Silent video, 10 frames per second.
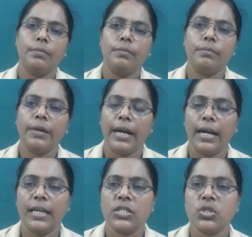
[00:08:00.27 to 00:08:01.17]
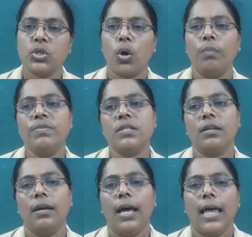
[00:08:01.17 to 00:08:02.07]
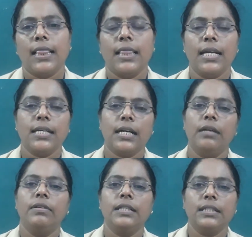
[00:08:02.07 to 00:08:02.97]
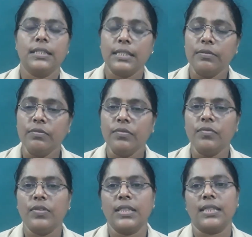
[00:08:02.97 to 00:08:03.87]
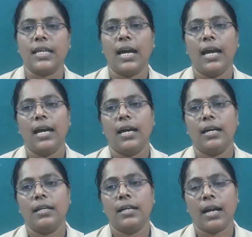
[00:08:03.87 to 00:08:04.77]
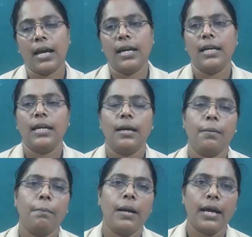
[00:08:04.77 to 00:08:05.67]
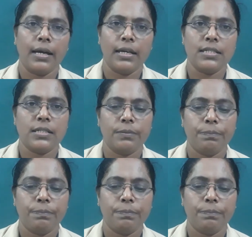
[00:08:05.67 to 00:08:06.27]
burning stops. Then cover them with a dry blanket.